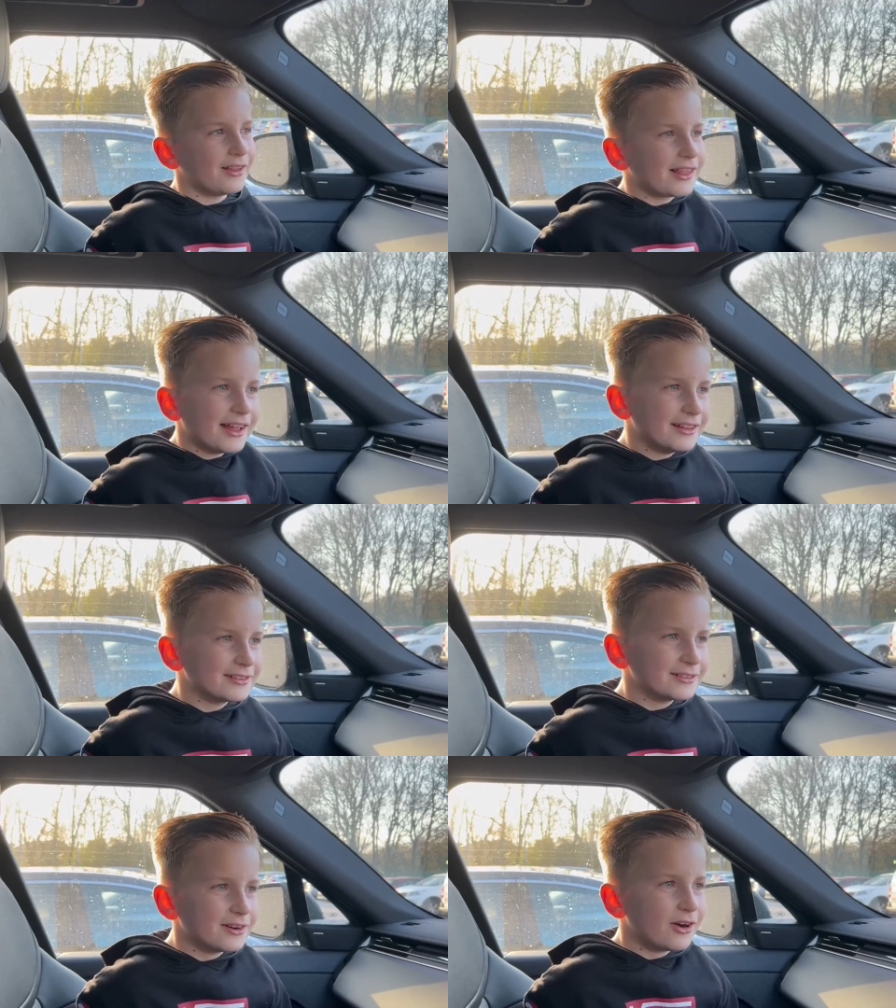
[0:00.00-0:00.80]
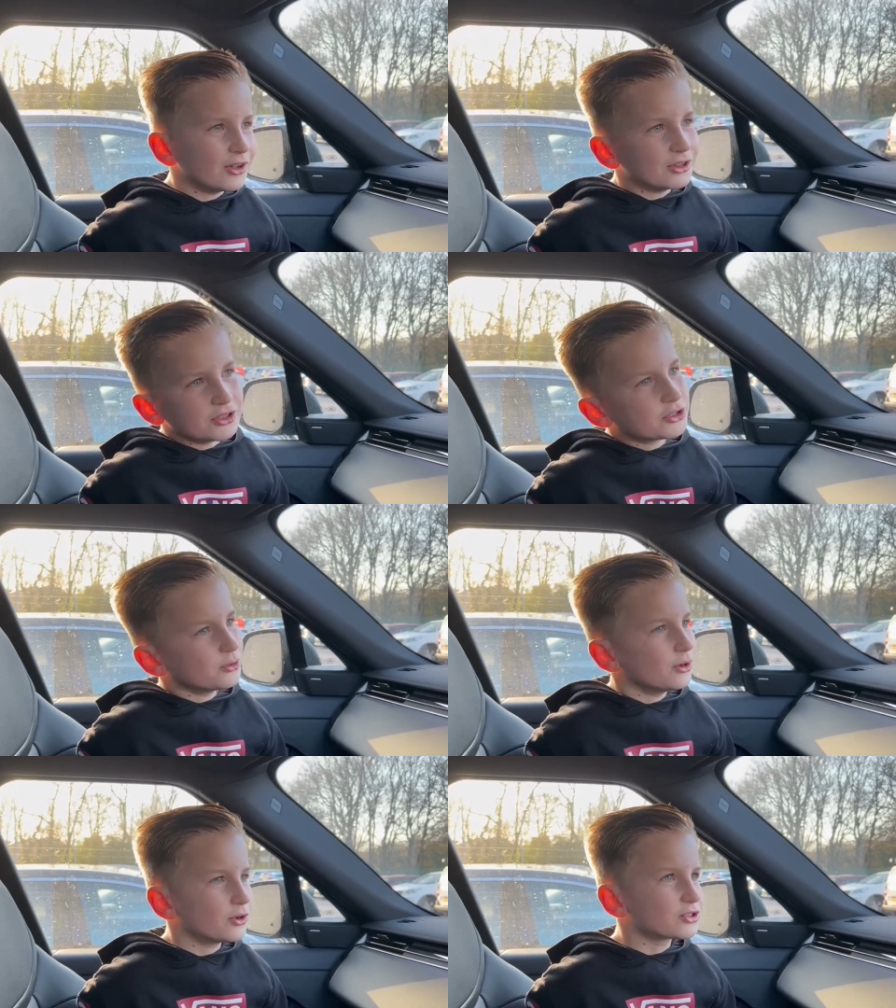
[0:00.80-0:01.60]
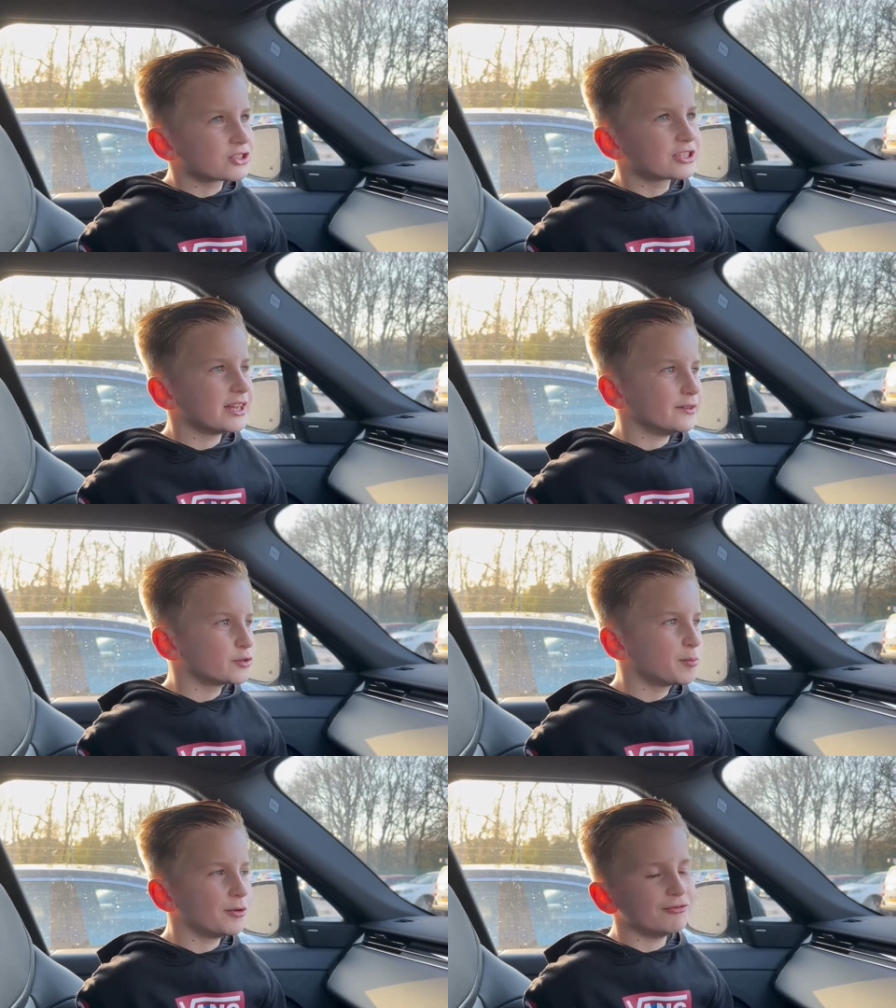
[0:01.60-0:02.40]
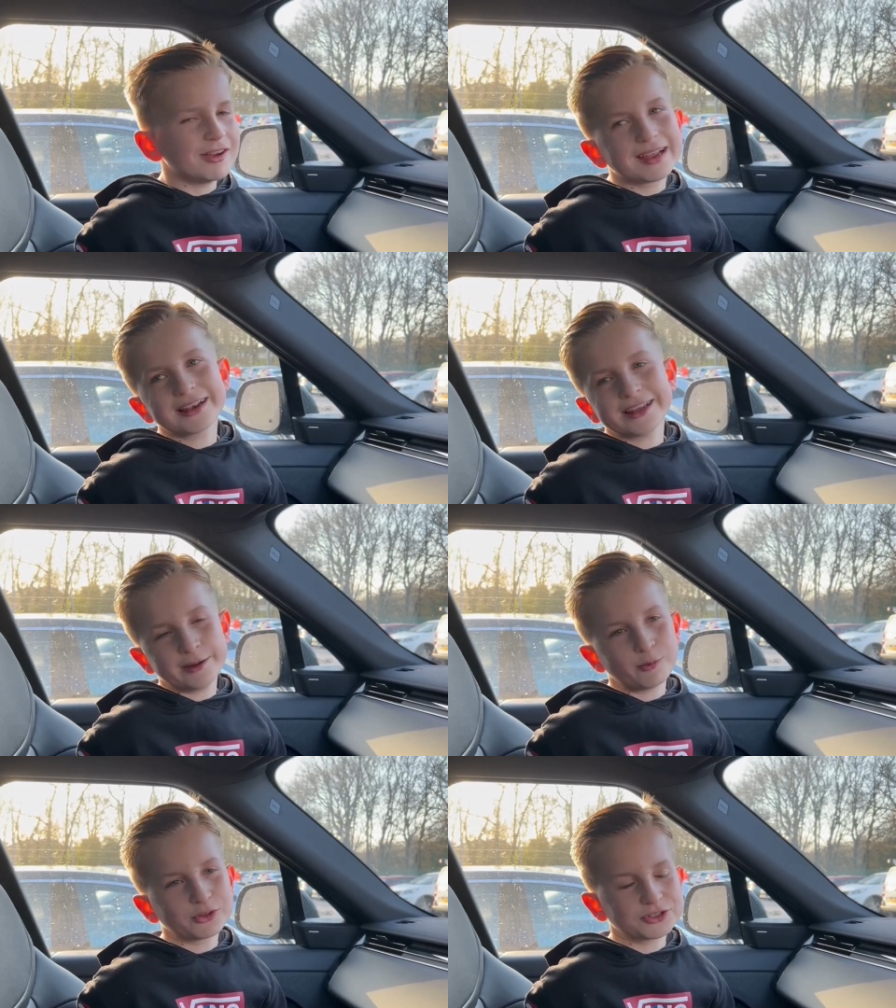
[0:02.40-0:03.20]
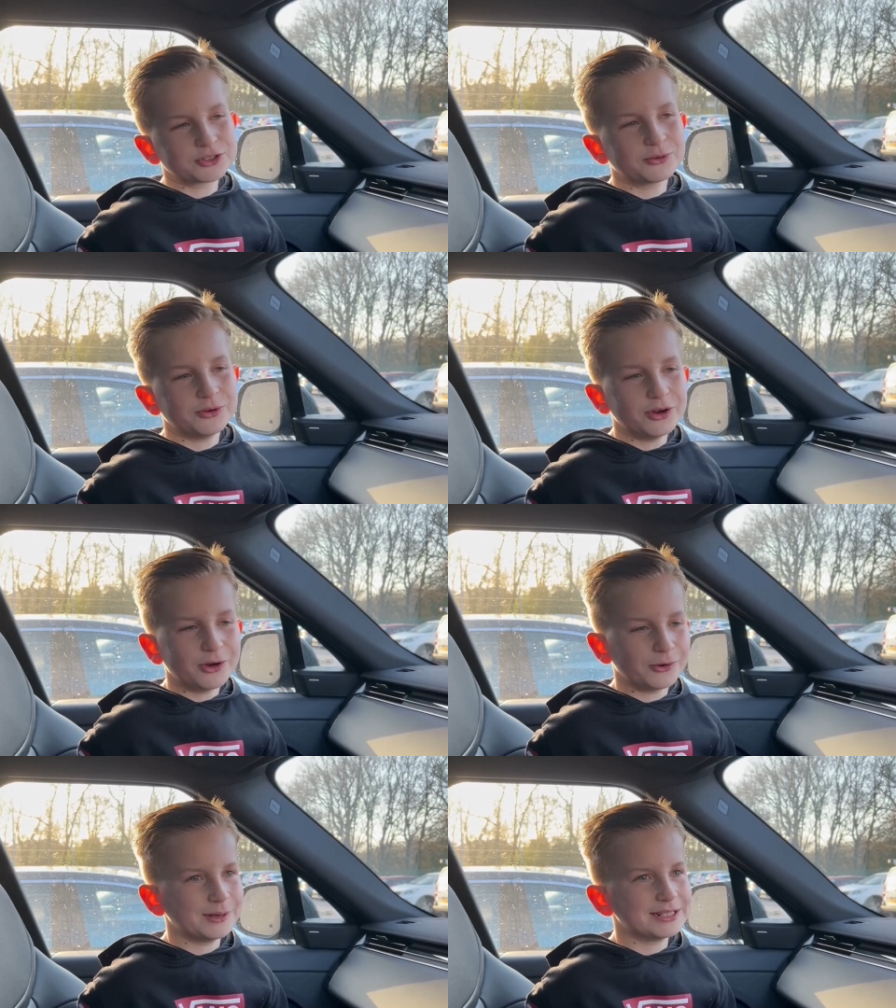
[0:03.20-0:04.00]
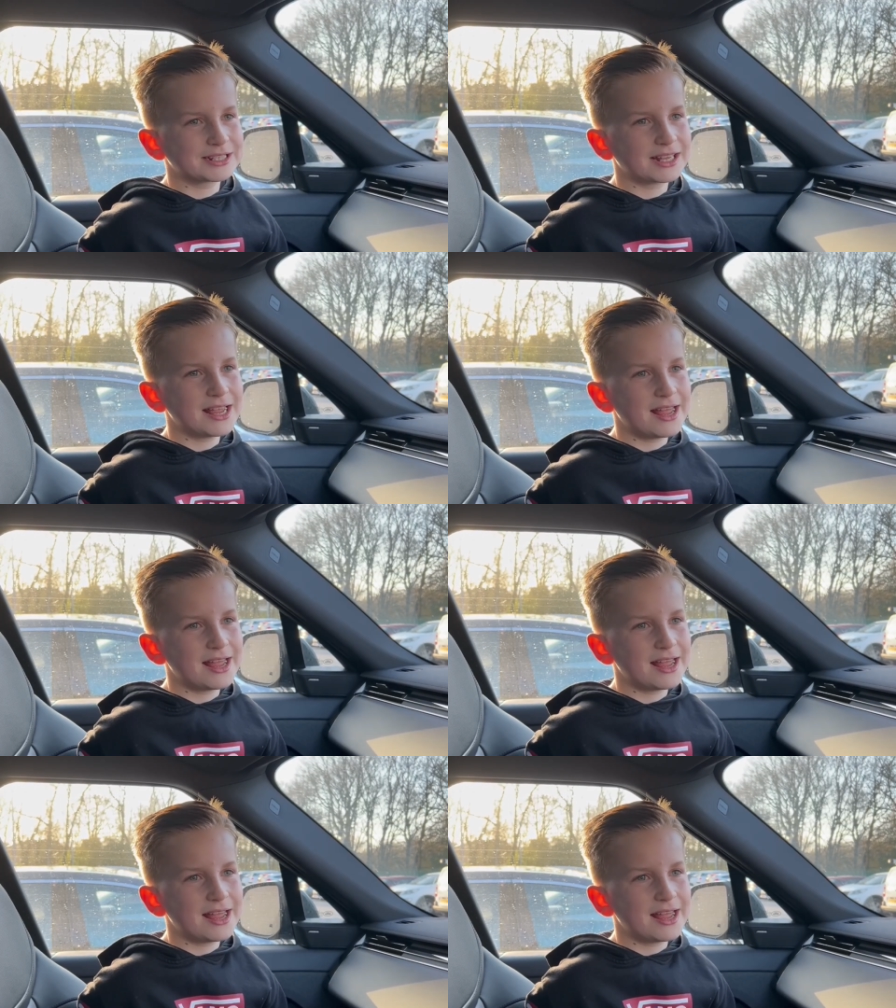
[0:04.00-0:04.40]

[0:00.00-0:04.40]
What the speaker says: like, oh, they're doing loads of saves, but really what they don't know is